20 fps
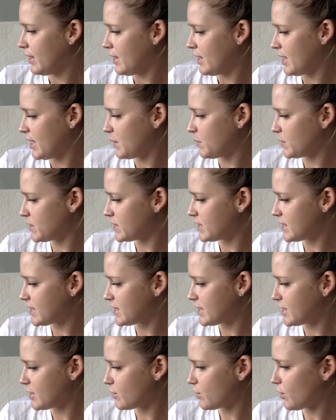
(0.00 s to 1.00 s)
He was
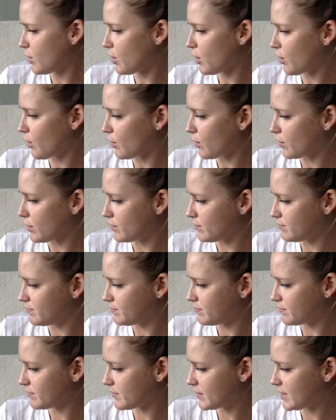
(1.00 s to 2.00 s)
sitting on a log.
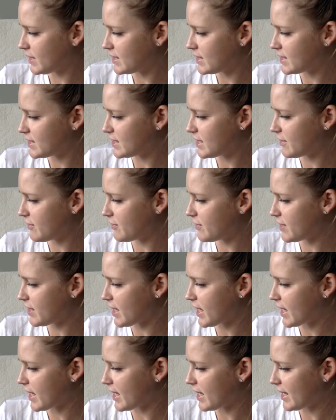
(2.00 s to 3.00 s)
He sniffed
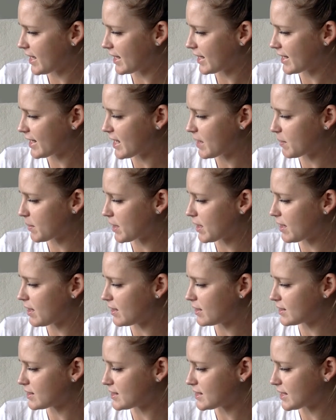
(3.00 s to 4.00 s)
the air and kept
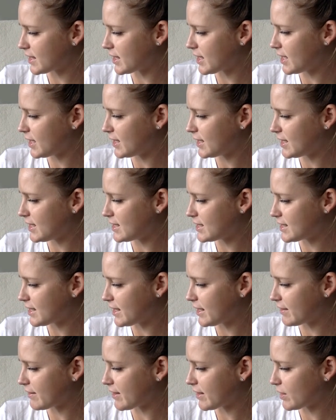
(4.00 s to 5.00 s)
glancing
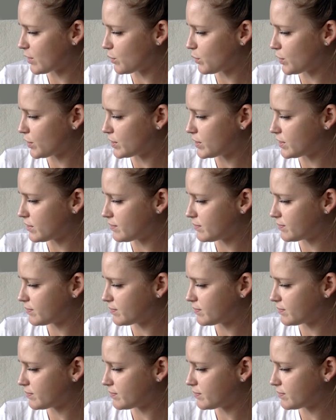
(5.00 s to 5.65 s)
uneasily around the wood.